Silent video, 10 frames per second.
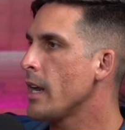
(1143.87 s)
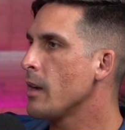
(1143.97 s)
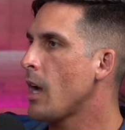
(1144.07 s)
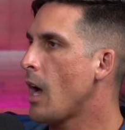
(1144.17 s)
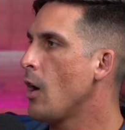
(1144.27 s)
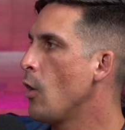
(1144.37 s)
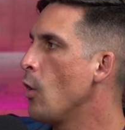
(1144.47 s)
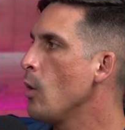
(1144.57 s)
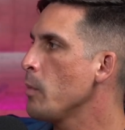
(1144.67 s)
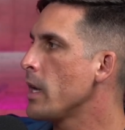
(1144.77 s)
I got
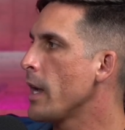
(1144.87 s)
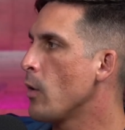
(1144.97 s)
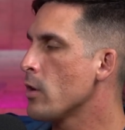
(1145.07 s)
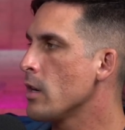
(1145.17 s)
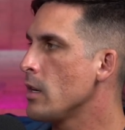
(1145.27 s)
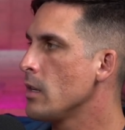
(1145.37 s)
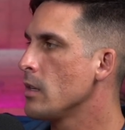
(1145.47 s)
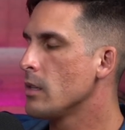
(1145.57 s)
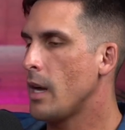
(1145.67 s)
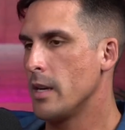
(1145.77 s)
home and I ordered,
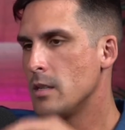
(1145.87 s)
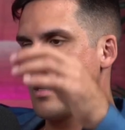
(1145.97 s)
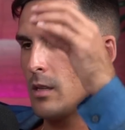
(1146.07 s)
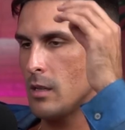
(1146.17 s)
guys.